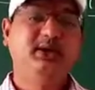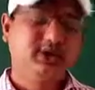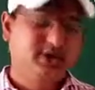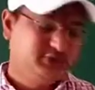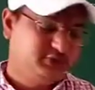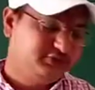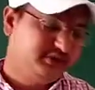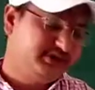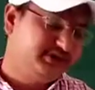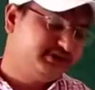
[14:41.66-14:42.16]

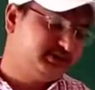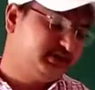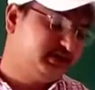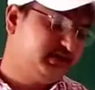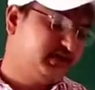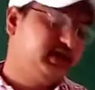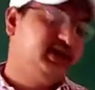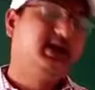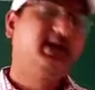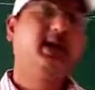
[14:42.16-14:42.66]
Students,
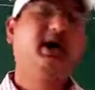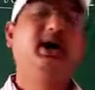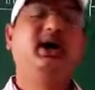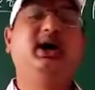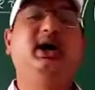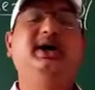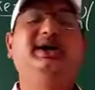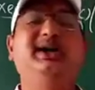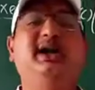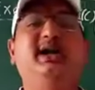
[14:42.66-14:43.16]

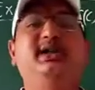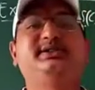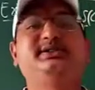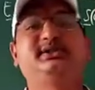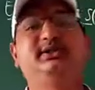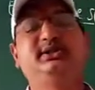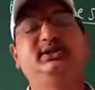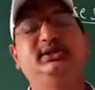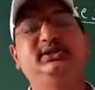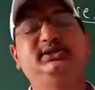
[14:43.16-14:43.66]
at
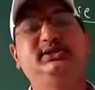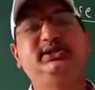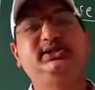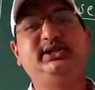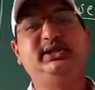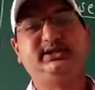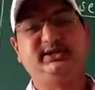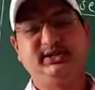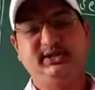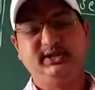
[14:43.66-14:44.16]
last the C
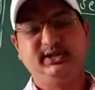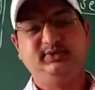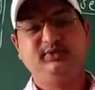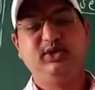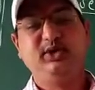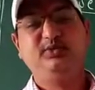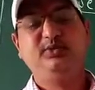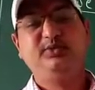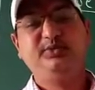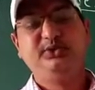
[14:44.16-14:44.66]
section. We
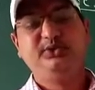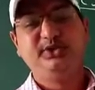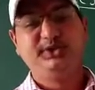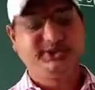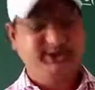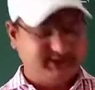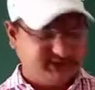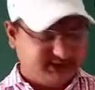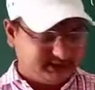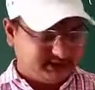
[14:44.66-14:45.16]
will move to the
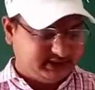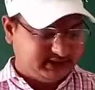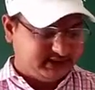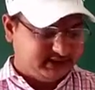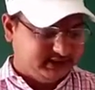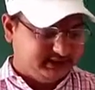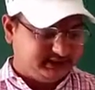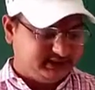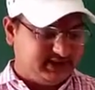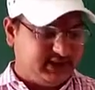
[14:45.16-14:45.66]
C section, that
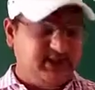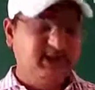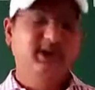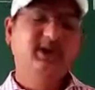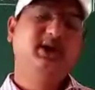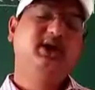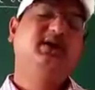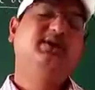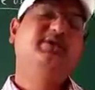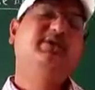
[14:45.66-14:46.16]
is
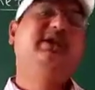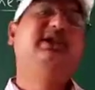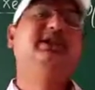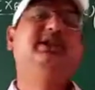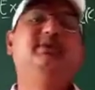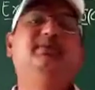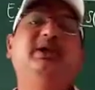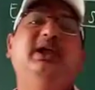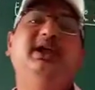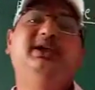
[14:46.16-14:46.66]
the filling the
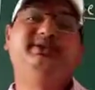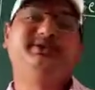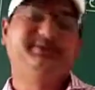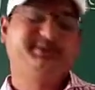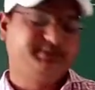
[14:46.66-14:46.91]
blanks.